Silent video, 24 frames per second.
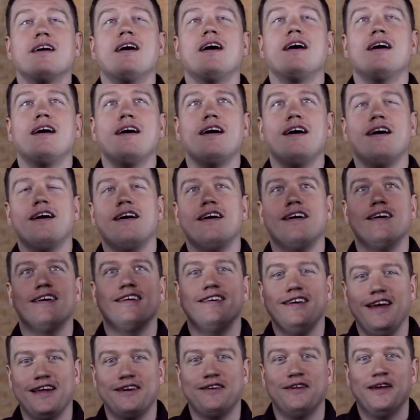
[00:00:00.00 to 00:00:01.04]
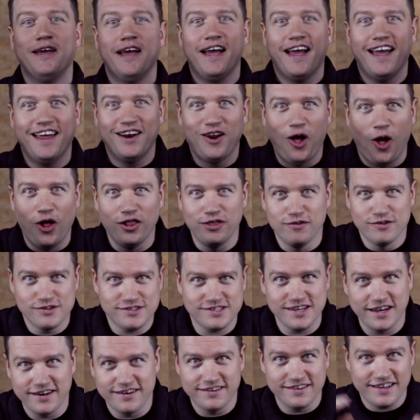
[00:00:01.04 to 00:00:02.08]
And all of a
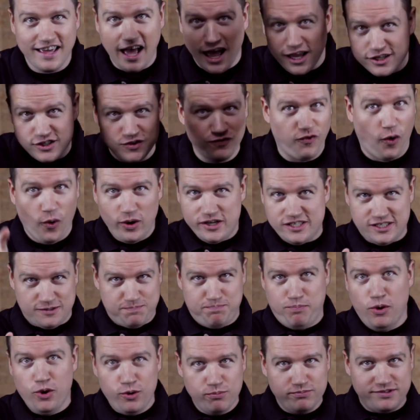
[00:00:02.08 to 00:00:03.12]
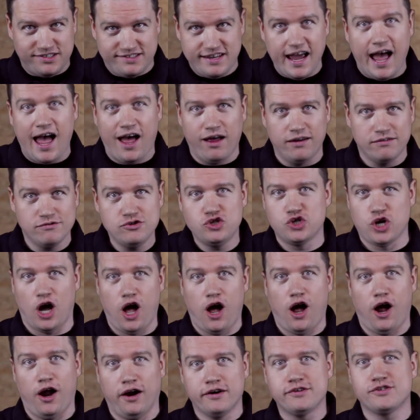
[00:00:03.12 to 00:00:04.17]
sudden, God's voice booms down,
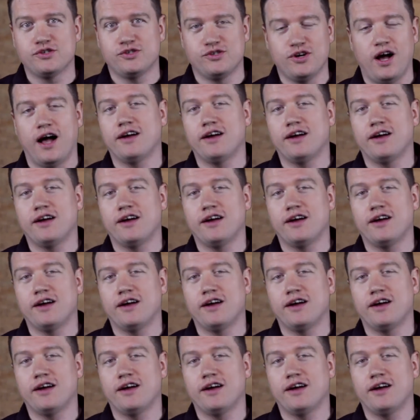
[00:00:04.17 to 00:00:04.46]
Josh.